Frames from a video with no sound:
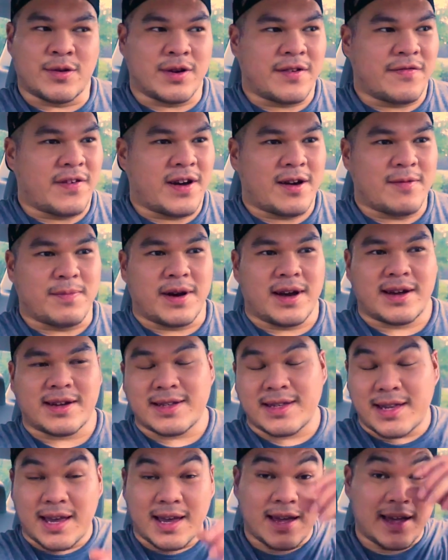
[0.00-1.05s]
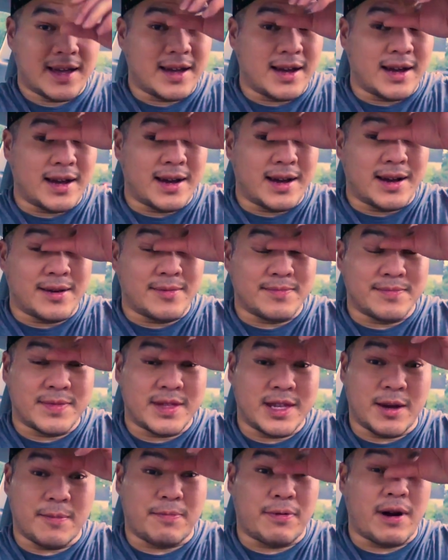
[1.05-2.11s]
25 bucks,
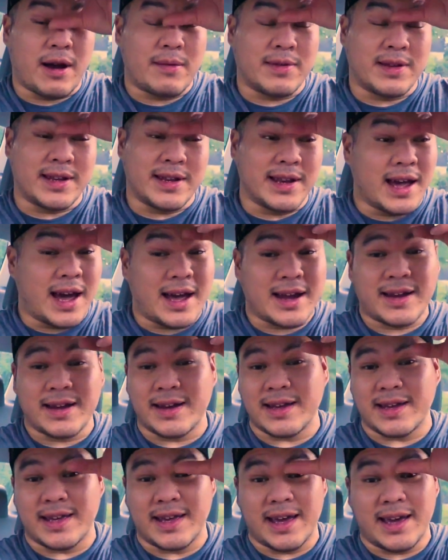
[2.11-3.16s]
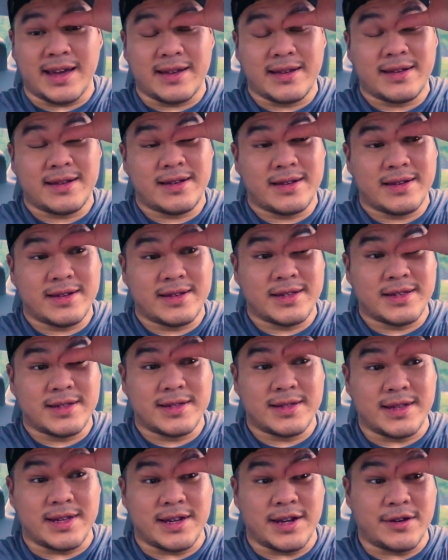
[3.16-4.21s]
you're probably not gonna get,
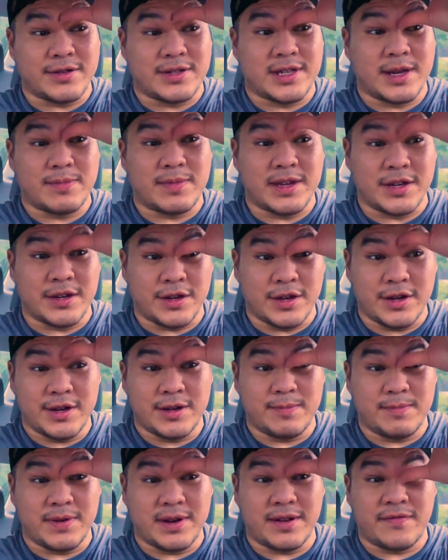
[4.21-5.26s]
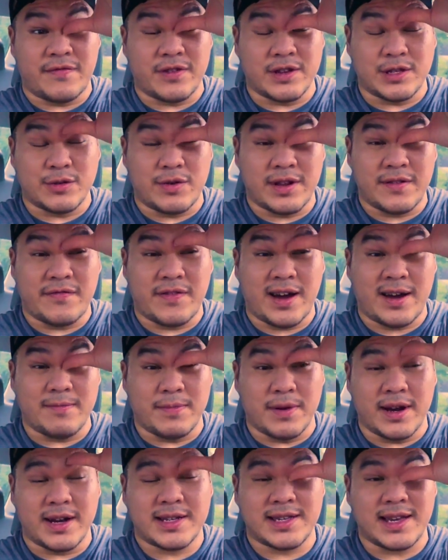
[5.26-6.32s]
you know, something good, but for 25
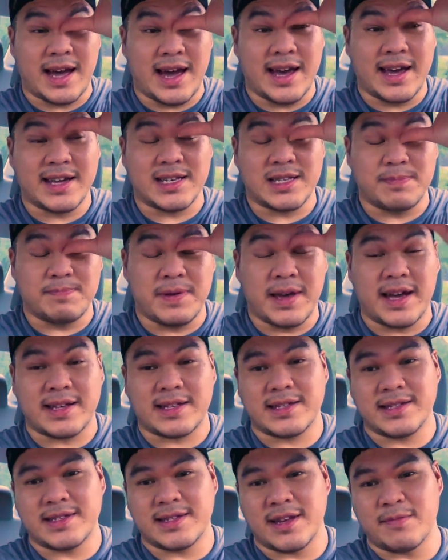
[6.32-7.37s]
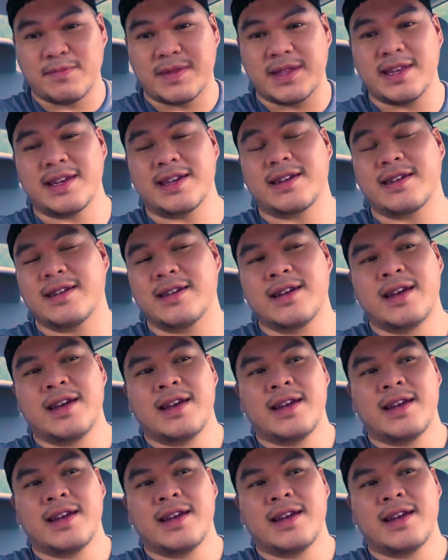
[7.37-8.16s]
bucks, I expect something